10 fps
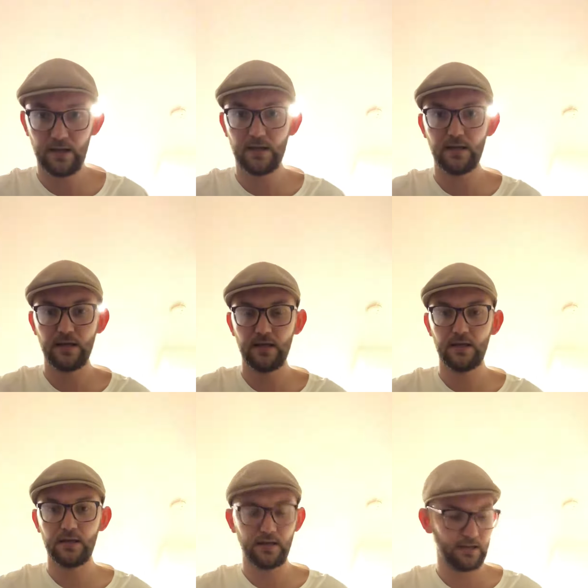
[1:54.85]

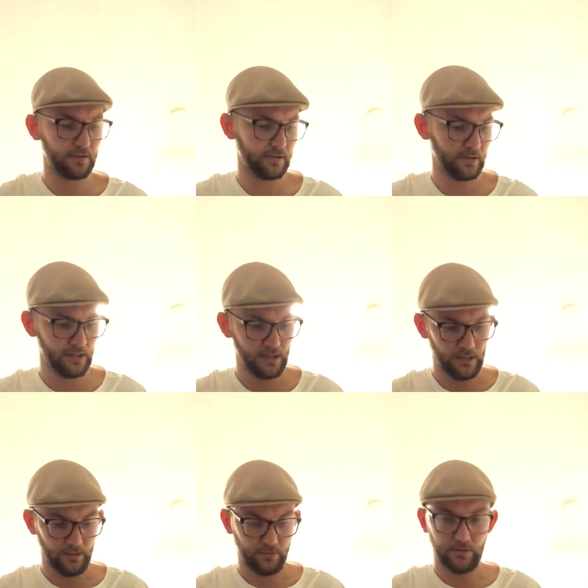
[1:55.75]
it's...
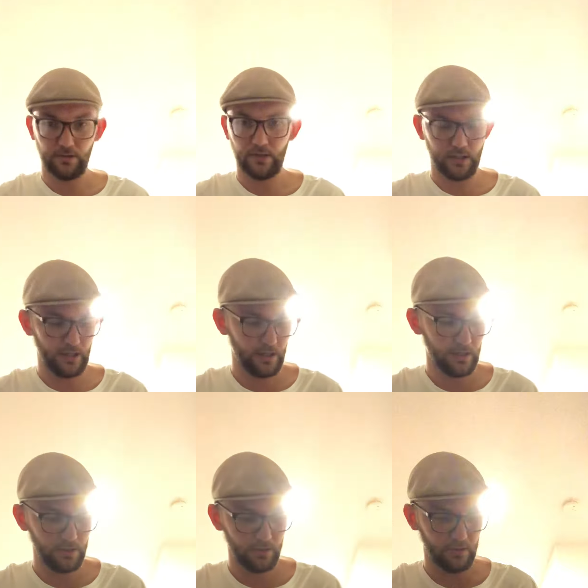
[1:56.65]
Can't